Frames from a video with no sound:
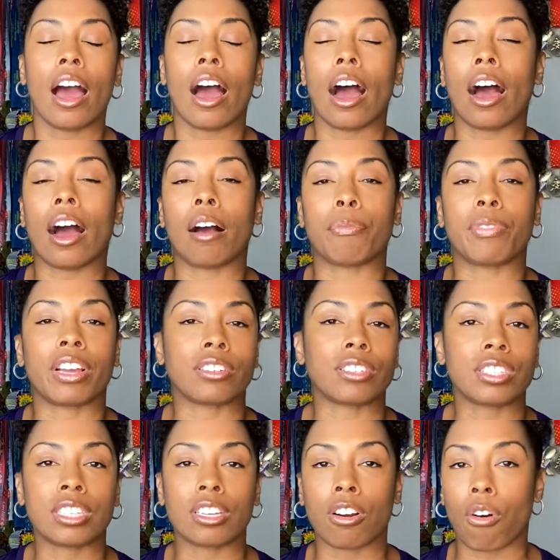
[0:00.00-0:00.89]
there's
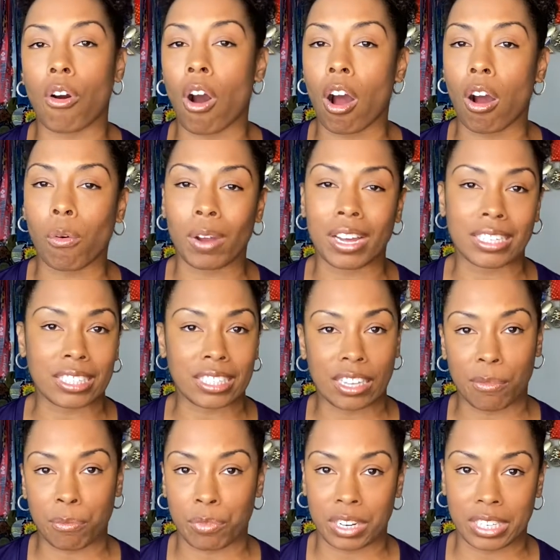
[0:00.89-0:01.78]
still always
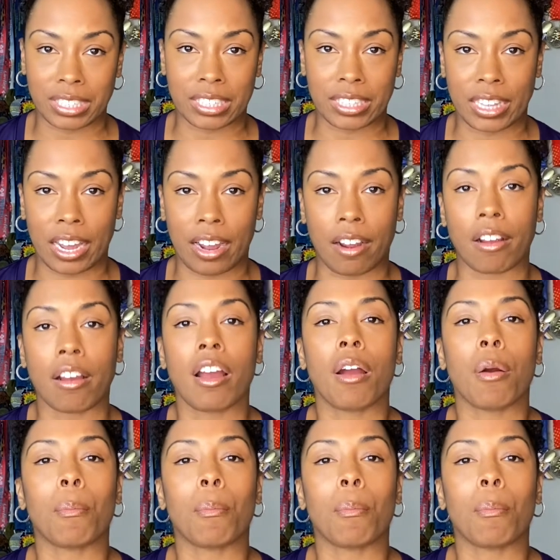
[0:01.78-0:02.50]
some risk there.